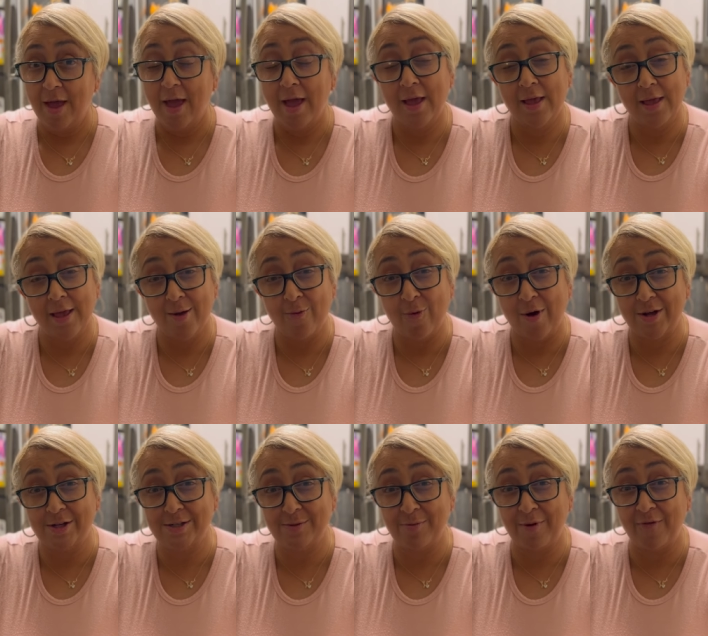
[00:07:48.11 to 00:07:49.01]
and keep
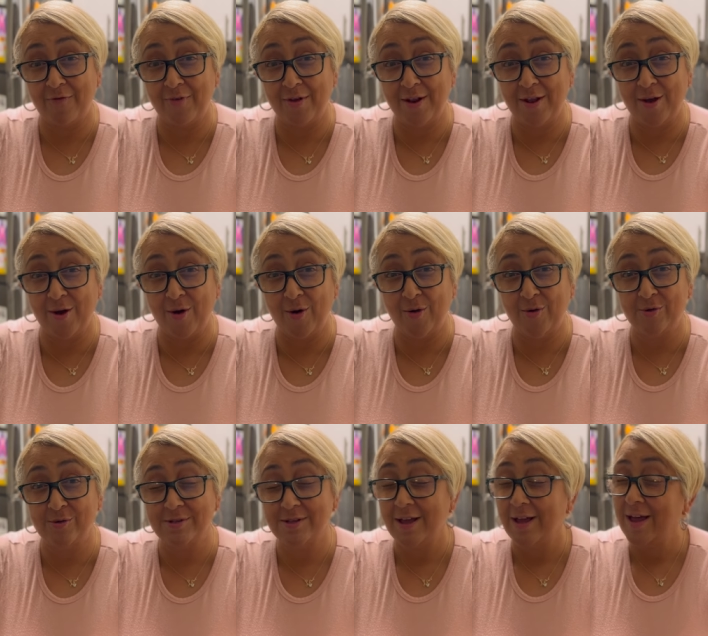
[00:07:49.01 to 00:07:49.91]
watching my
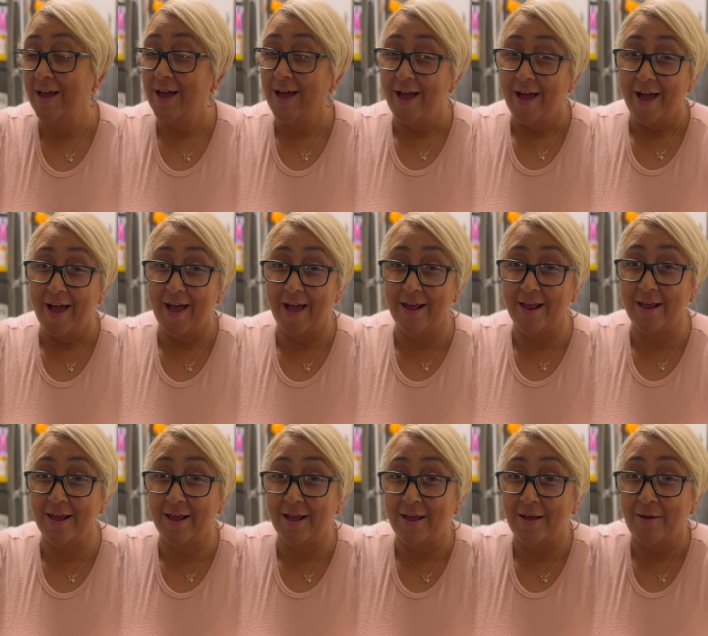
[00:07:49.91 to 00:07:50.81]
videos
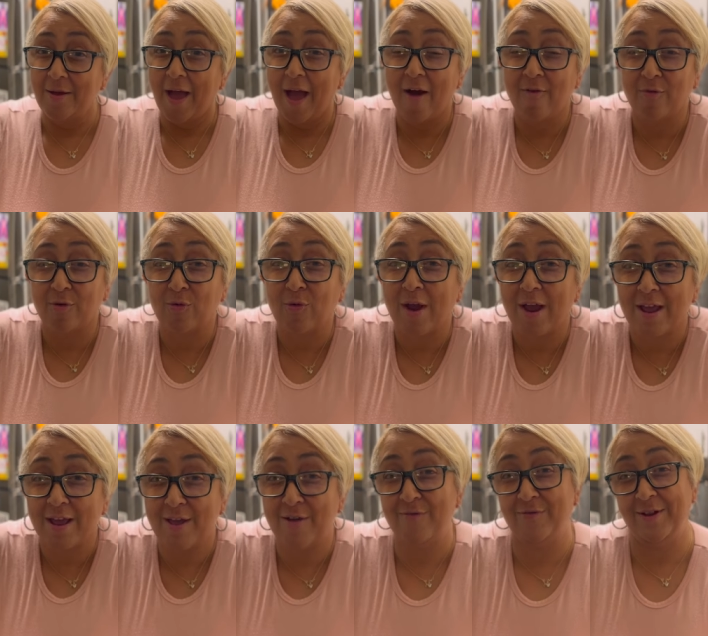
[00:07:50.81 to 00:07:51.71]
and have a
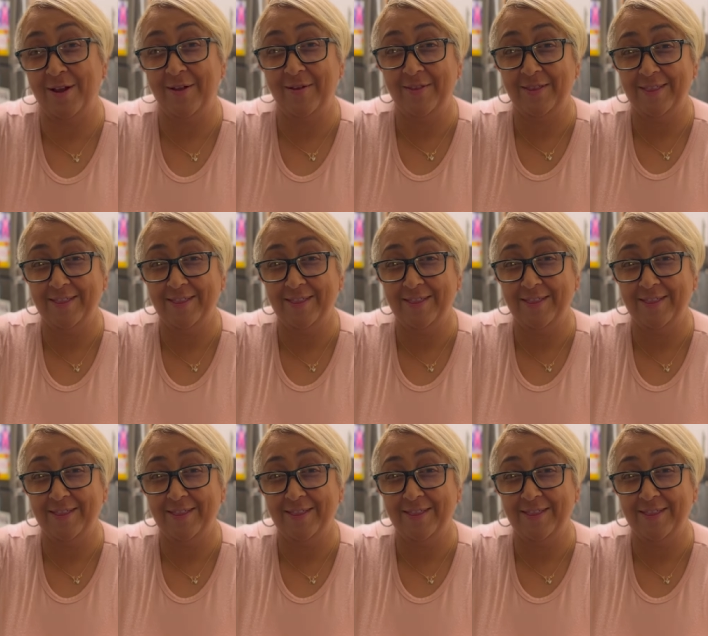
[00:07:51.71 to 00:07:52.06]
great evening.